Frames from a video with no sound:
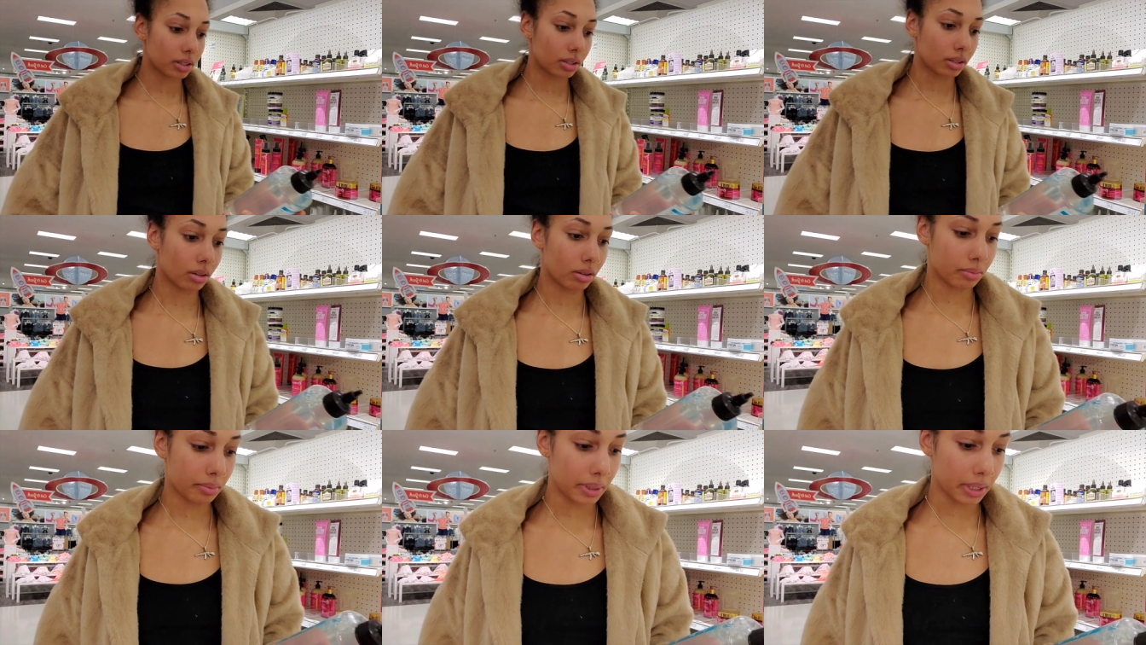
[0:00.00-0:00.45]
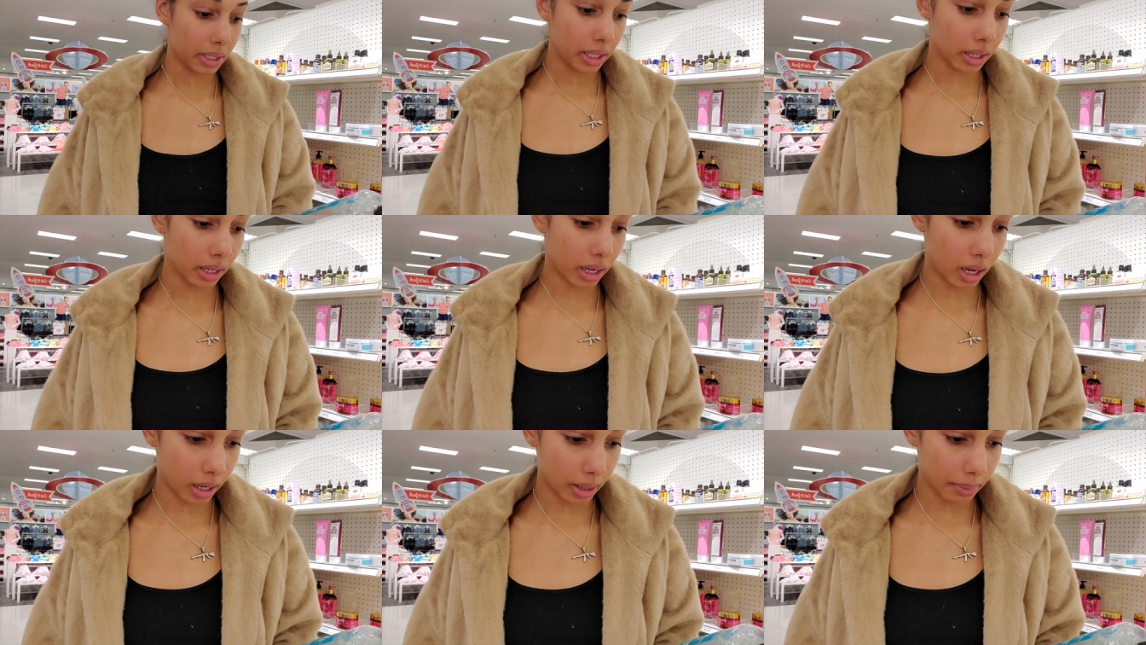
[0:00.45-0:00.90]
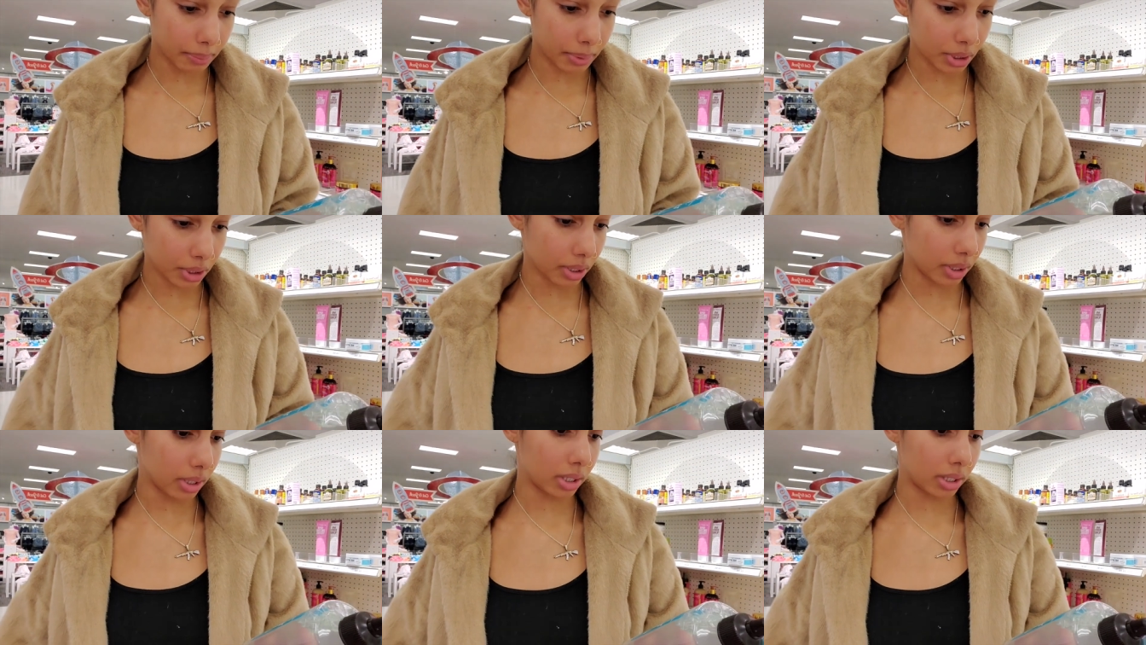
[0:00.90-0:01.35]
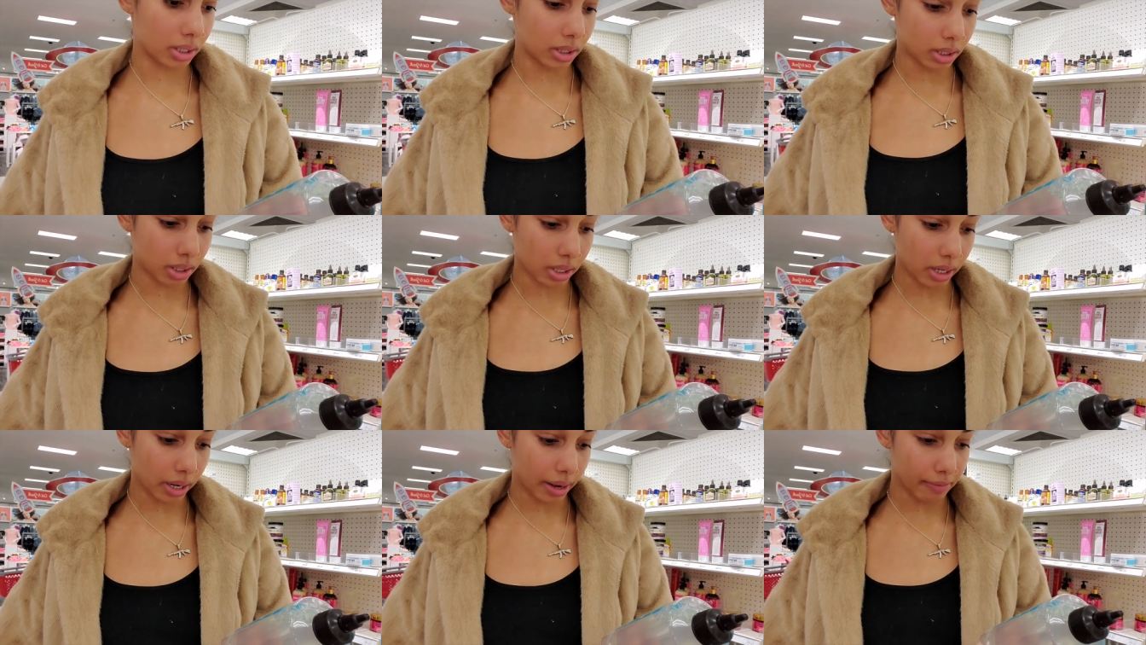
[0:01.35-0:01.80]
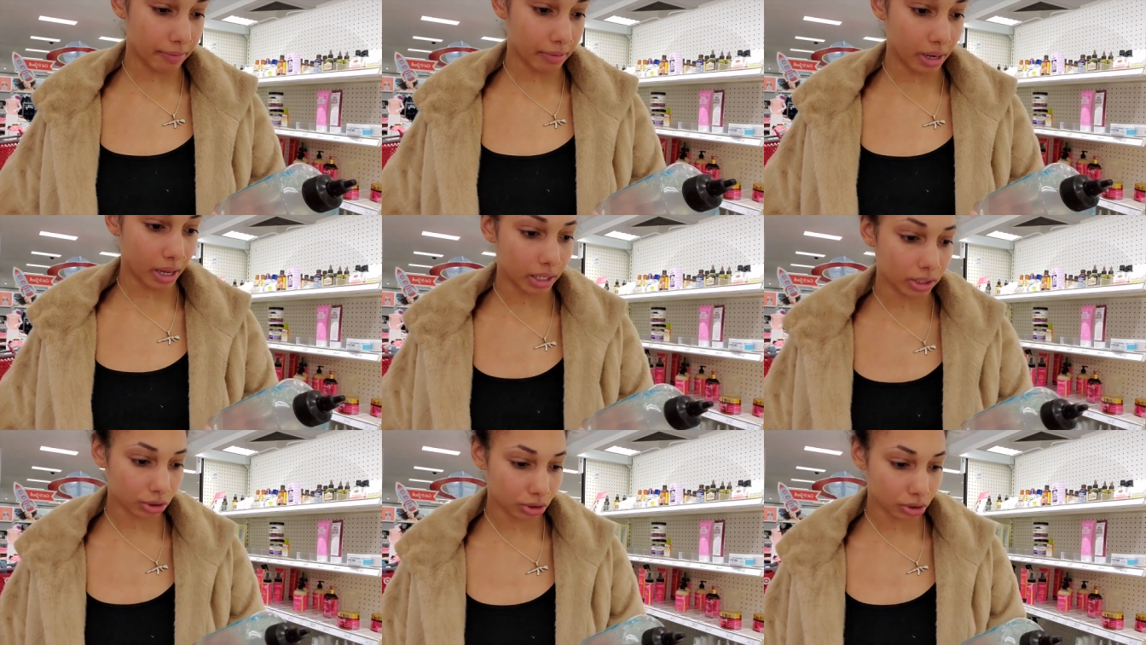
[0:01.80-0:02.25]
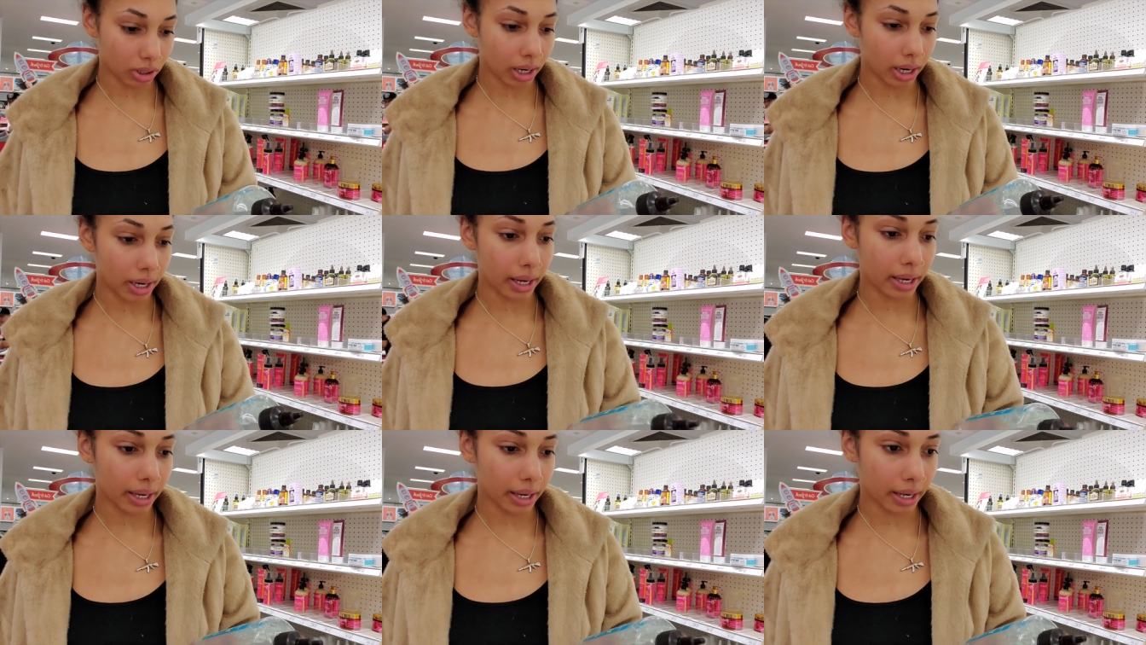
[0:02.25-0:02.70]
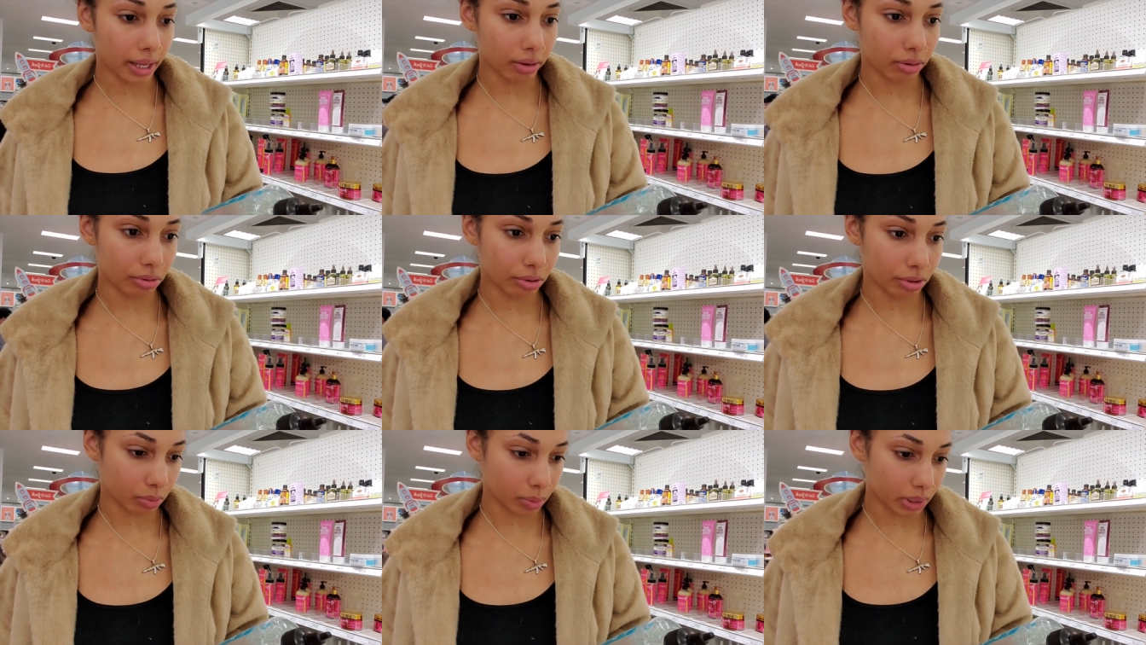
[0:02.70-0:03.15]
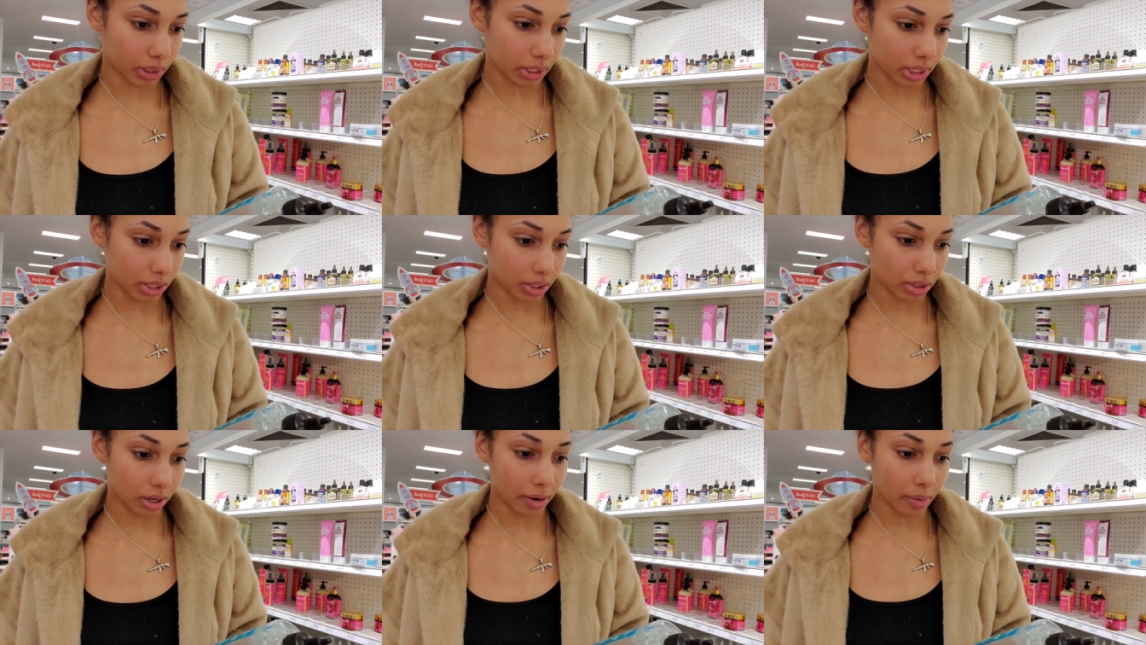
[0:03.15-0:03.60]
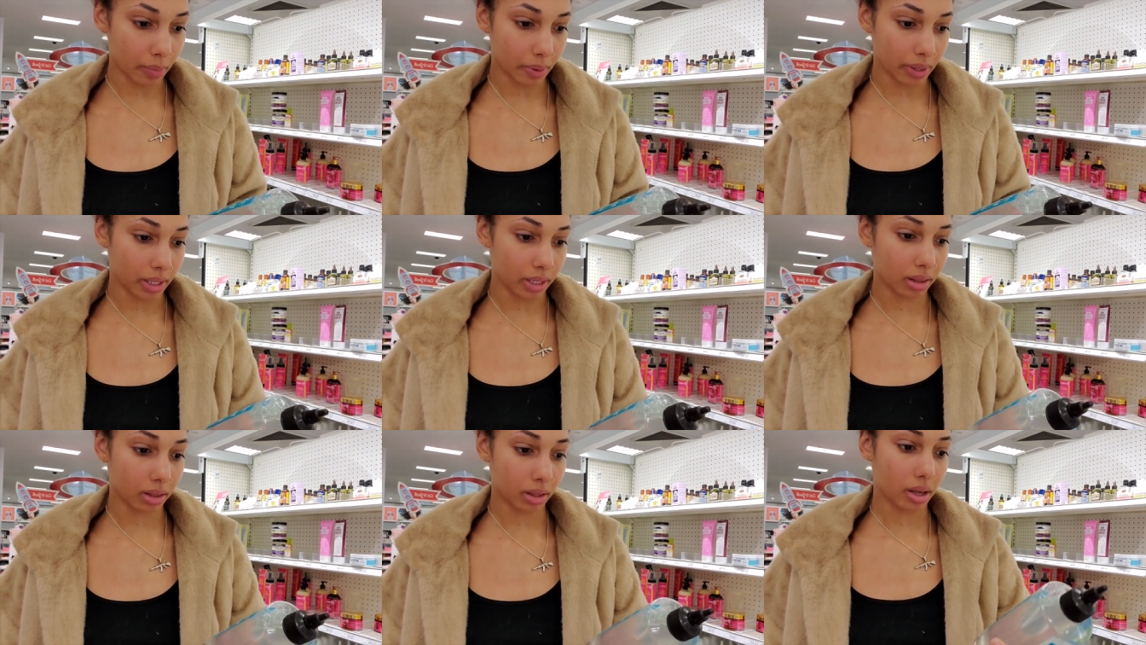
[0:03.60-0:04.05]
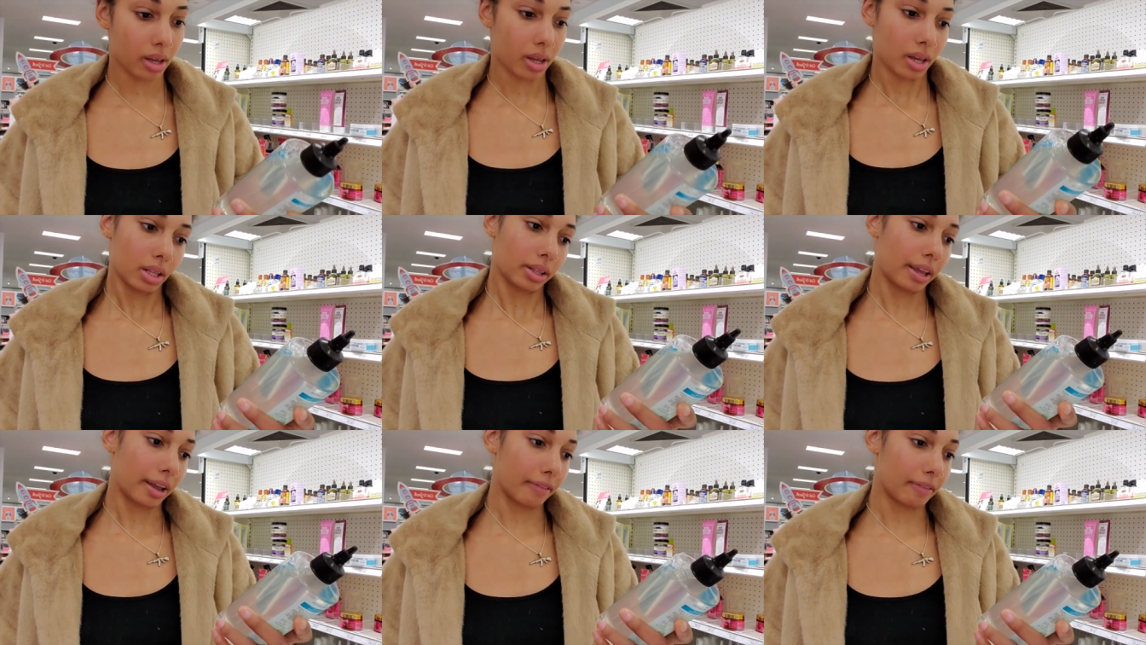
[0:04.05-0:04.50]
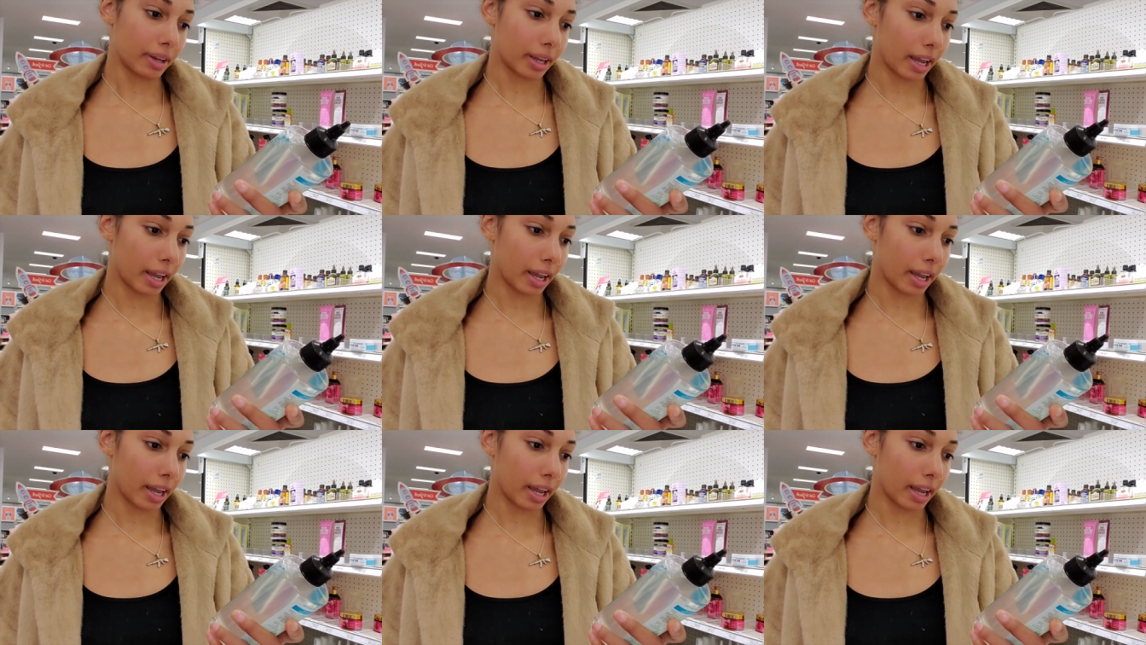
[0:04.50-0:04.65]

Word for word: so many options that I've not tried. I don't know what to start with. They have a